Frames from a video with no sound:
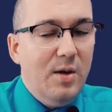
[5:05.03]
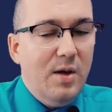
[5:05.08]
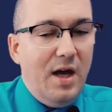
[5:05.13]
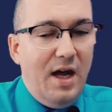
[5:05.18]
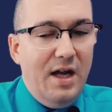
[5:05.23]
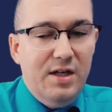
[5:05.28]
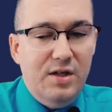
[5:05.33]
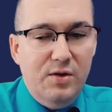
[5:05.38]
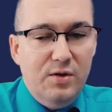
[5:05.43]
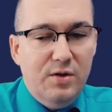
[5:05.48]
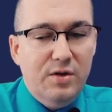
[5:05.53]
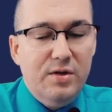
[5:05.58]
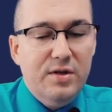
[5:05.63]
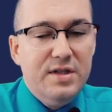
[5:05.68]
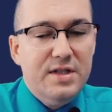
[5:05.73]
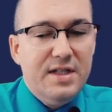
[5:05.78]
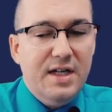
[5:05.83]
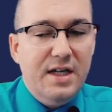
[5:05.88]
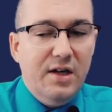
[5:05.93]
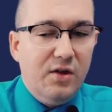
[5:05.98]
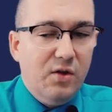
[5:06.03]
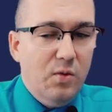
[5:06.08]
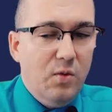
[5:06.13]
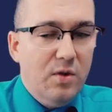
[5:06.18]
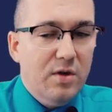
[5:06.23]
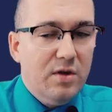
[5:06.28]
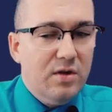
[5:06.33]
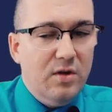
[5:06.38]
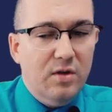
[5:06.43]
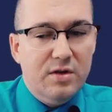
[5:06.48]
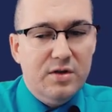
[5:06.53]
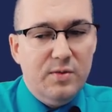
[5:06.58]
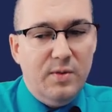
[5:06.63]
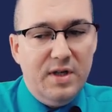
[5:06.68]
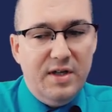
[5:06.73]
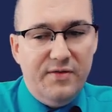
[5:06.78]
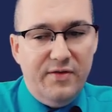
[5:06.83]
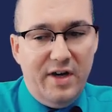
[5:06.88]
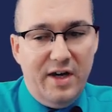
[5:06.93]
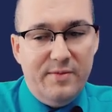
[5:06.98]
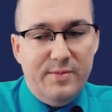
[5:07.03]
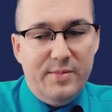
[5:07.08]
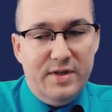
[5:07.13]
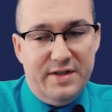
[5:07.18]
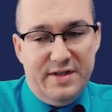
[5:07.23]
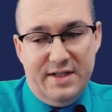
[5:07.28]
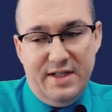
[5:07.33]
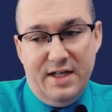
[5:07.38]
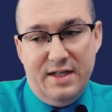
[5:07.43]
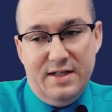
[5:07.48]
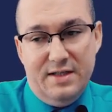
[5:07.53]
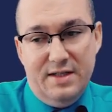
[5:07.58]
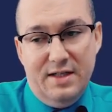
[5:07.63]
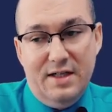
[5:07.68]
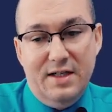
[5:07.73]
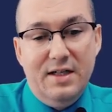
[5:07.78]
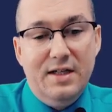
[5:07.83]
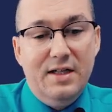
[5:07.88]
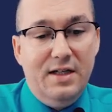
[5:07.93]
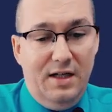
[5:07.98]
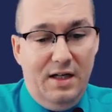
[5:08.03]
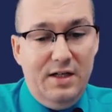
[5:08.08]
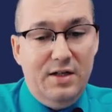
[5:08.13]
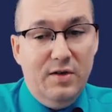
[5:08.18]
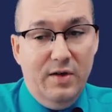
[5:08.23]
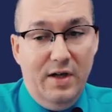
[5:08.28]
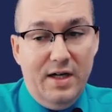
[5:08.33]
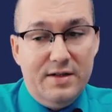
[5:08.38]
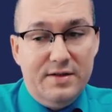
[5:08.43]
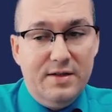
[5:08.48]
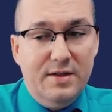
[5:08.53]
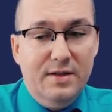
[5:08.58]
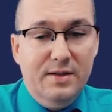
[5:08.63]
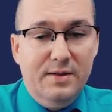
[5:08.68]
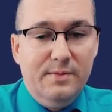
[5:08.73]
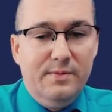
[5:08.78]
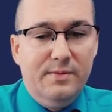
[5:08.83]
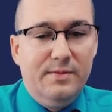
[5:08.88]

And you could say a quarter or 25% in your answer.